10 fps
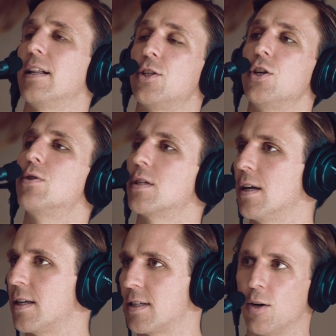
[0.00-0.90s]
it's
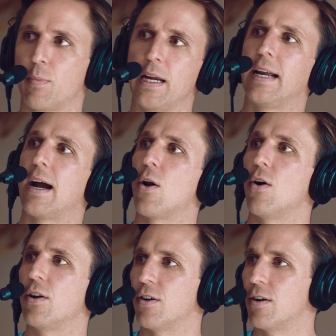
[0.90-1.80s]
useless and you're peeing out
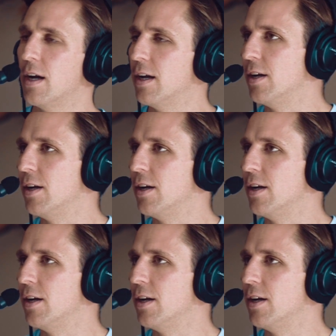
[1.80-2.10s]
all your